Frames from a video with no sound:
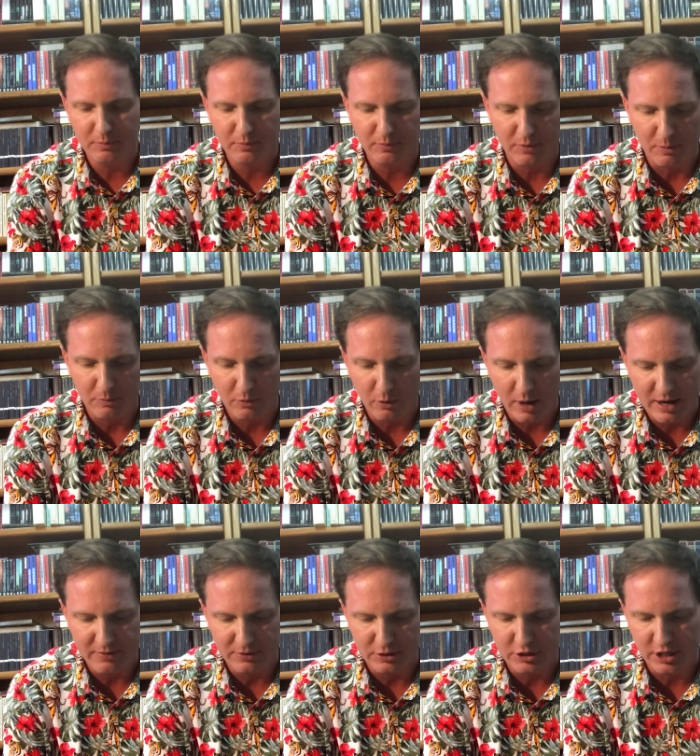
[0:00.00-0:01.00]
from quite a
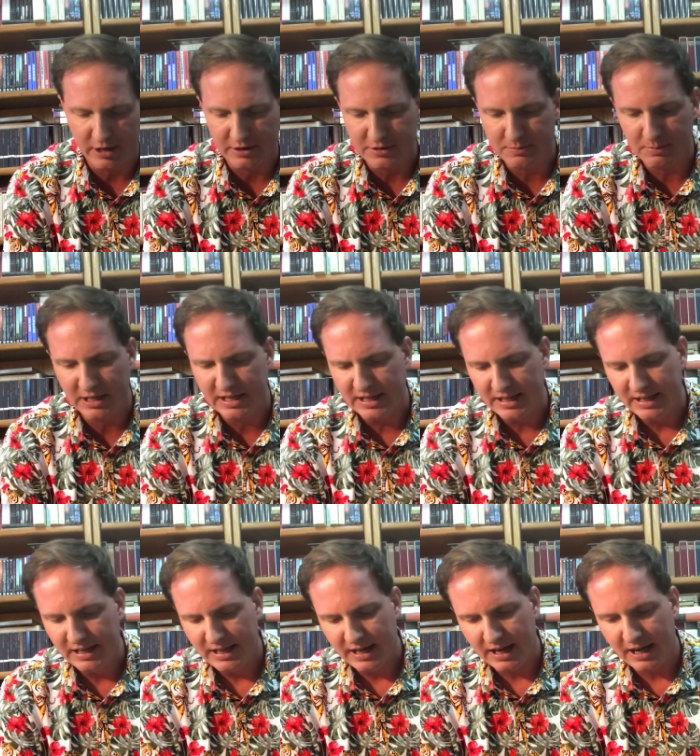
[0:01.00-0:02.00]
few genres, but
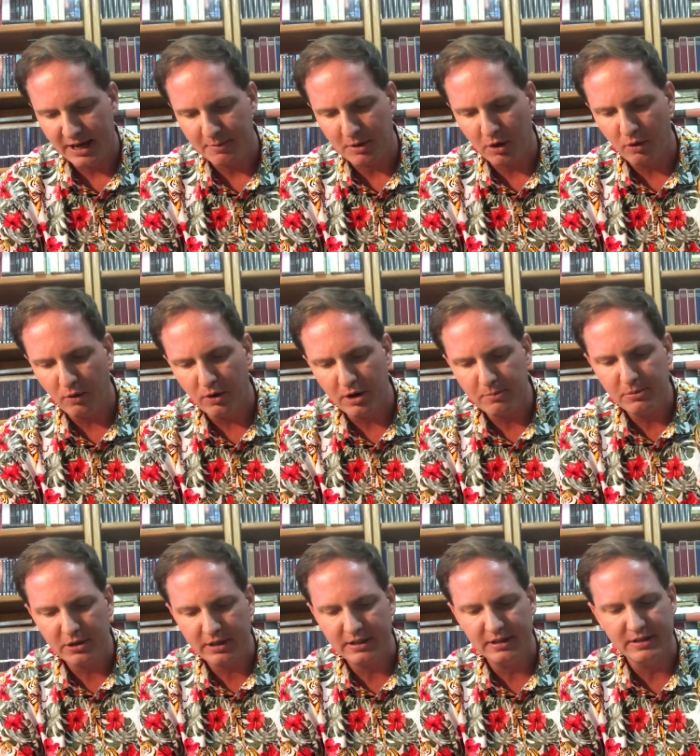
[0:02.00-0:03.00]
um, a horror
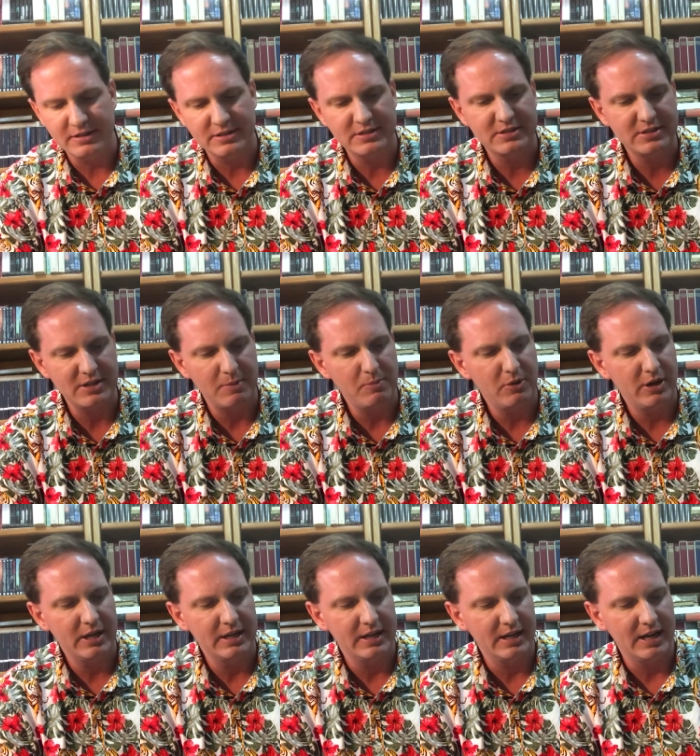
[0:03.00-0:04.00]
book that is
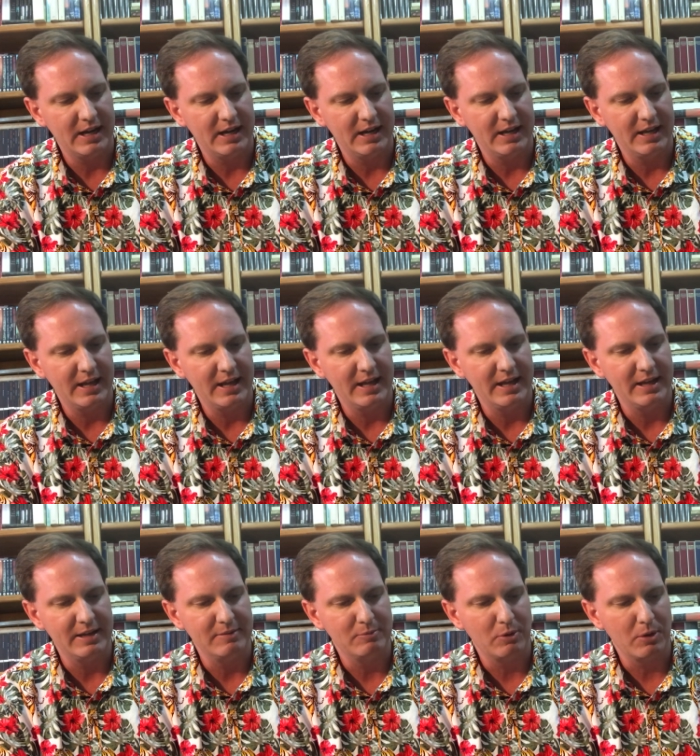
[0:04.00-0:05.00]
somewhat uh,
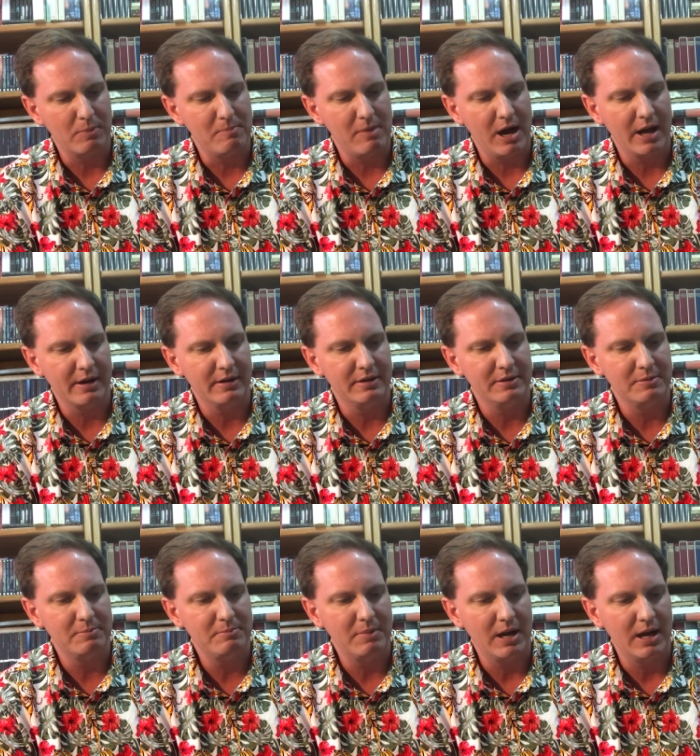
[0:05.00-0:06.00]
a more modern
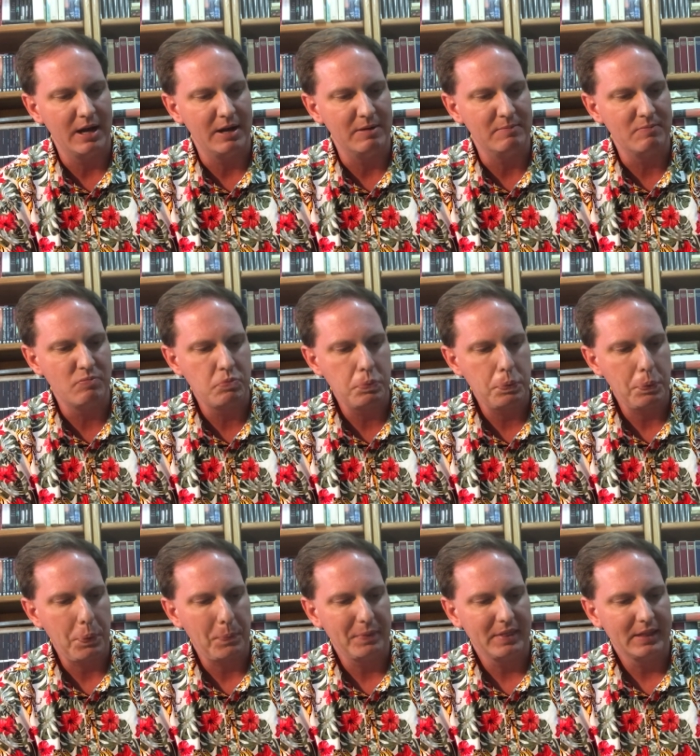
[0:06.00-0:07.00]
um,
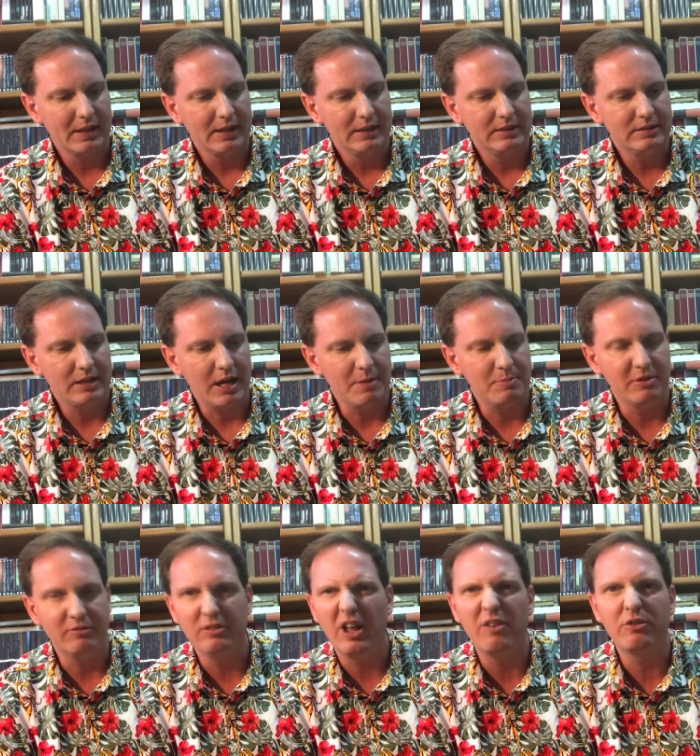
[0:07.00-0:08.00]
type of
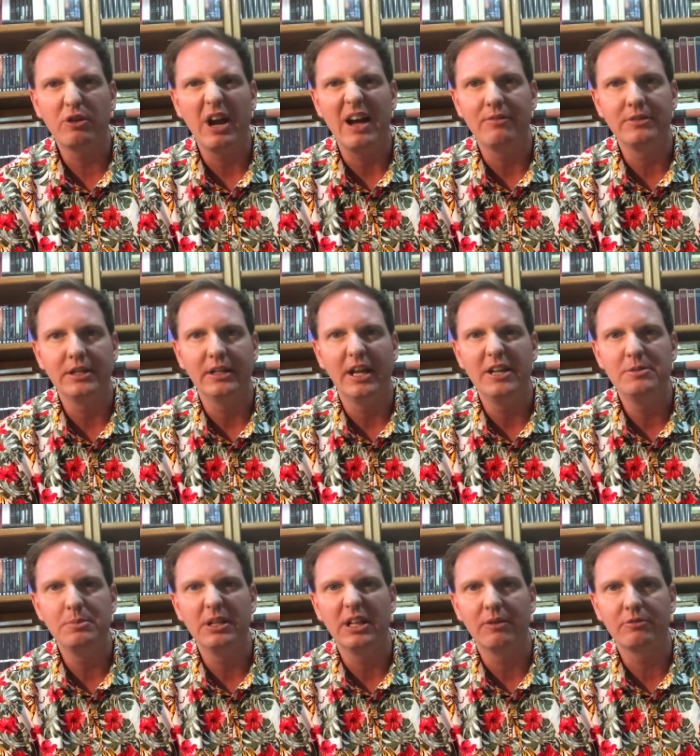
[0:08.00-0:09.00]
Lovecraftian,
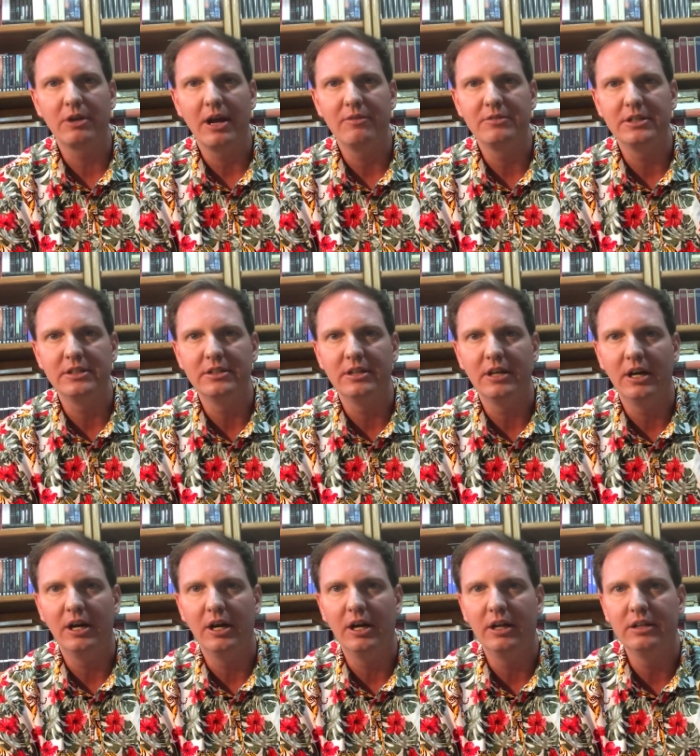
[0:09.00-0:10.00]
H.P. Lovecraftian
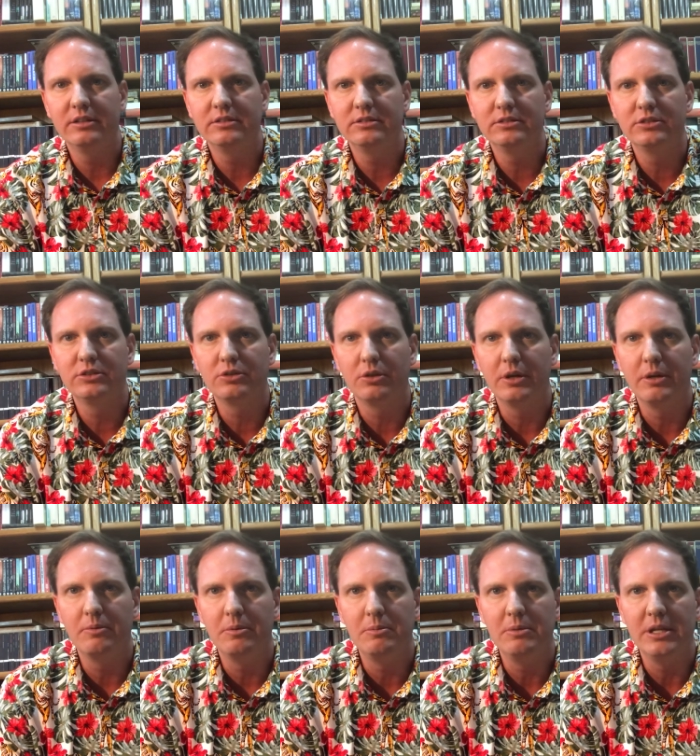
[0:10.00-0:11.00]
uh, story
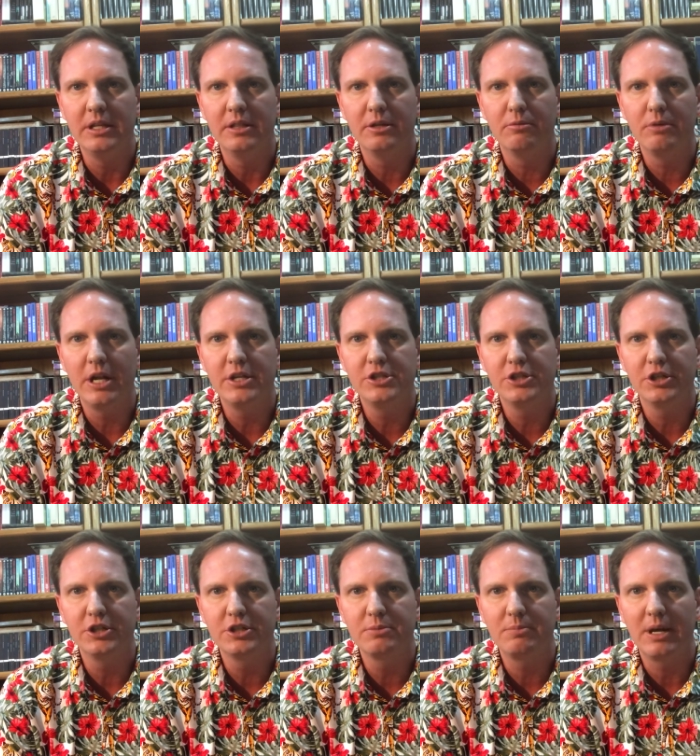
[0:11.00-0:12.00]
would be The Red
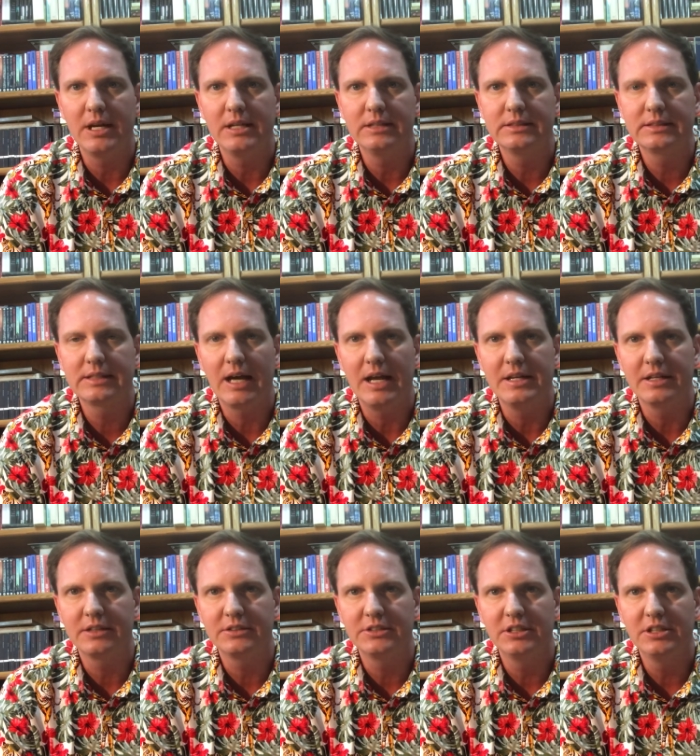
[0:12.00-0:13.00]
Church by Scott
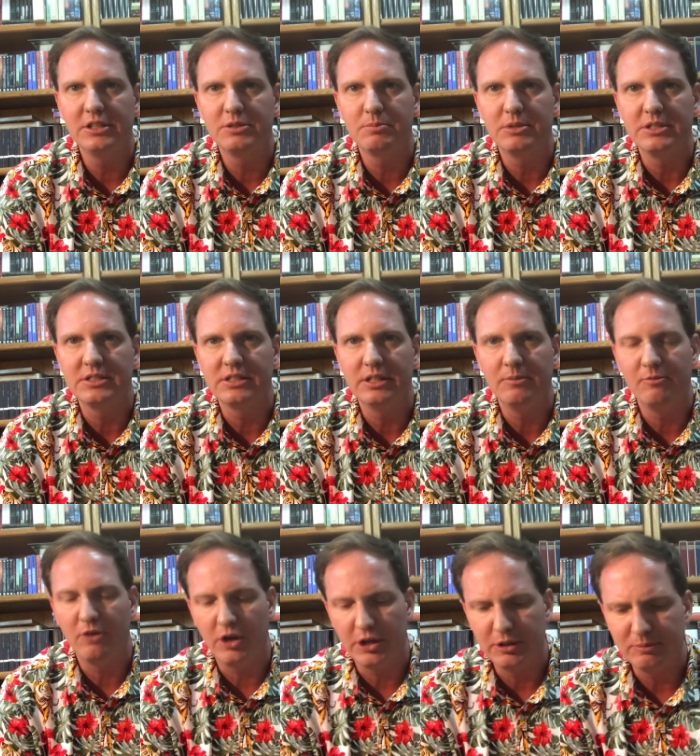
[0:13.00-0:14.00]
Nicholson. It's a pretty slim
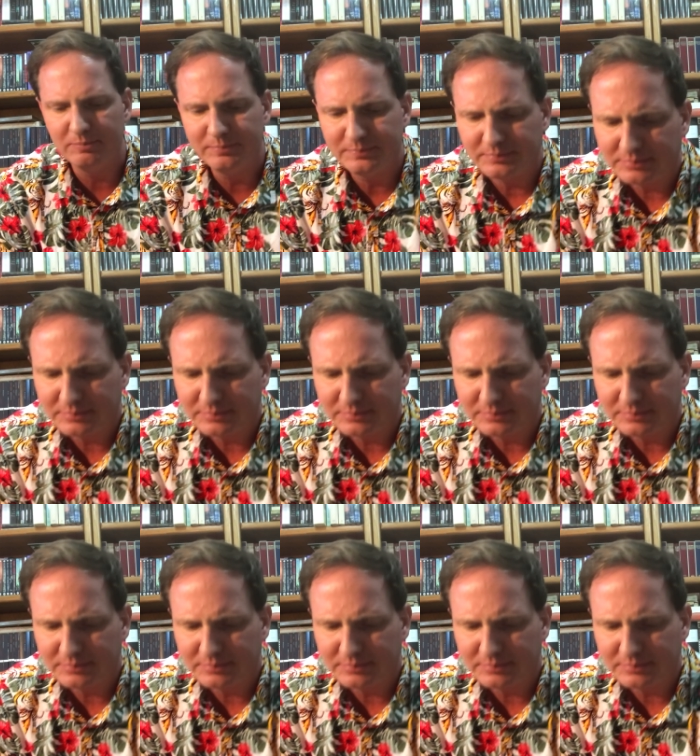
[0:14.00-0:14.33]
volume.